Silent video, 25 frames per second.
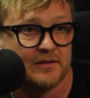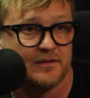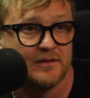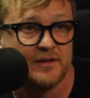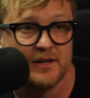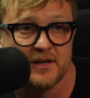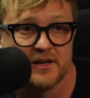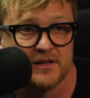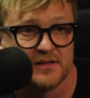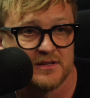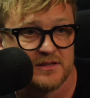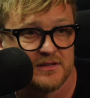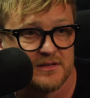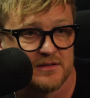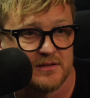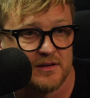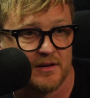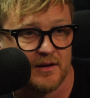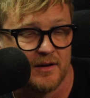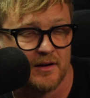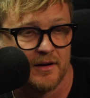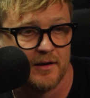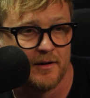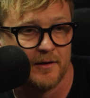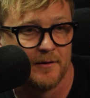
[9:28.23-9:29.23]
tickets
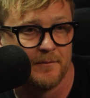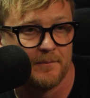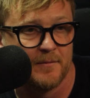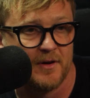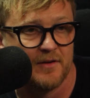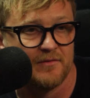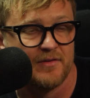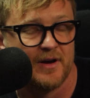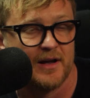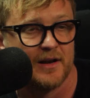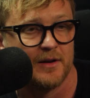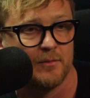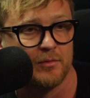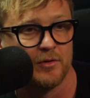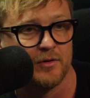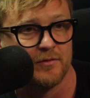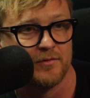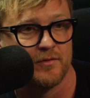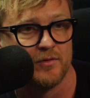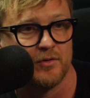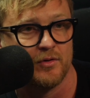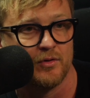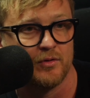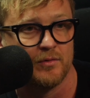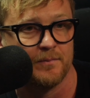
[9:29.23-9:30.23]
available
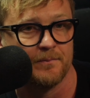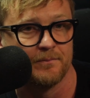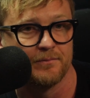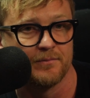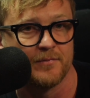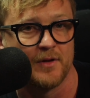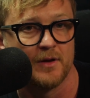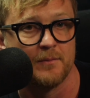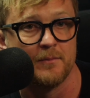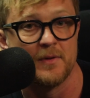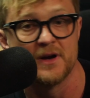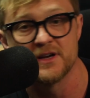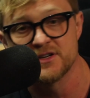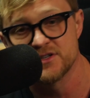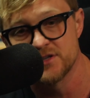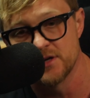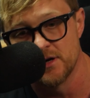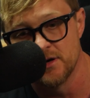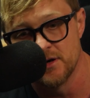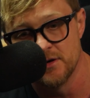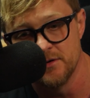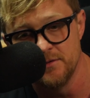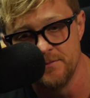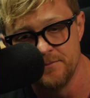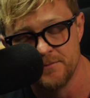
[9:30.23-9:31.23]
for my
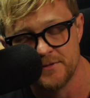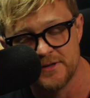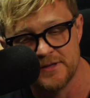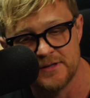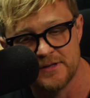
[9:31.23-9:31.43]
show.